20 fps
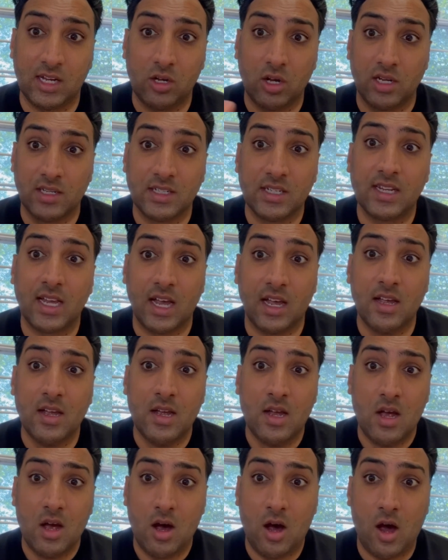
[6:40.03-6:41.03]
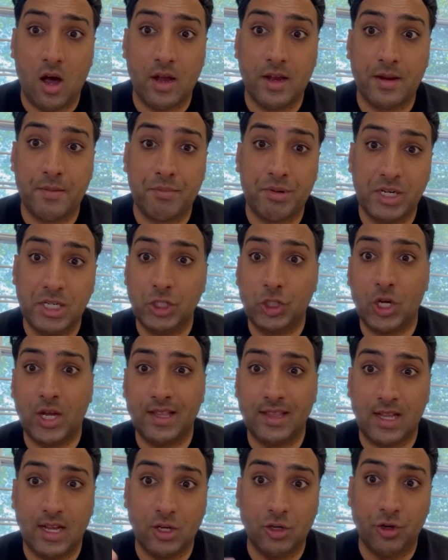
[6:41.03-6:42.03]
guys, okay, I
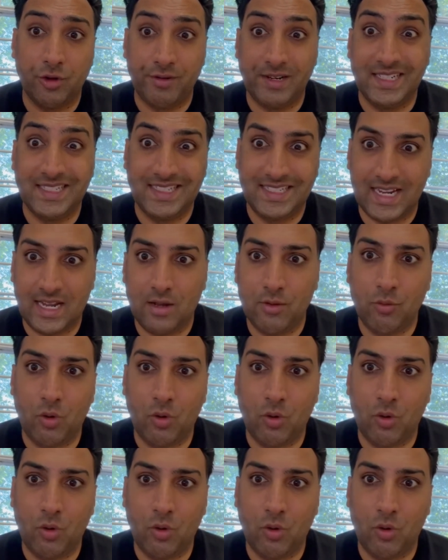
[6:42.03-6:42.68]
appreciate that you're in debt.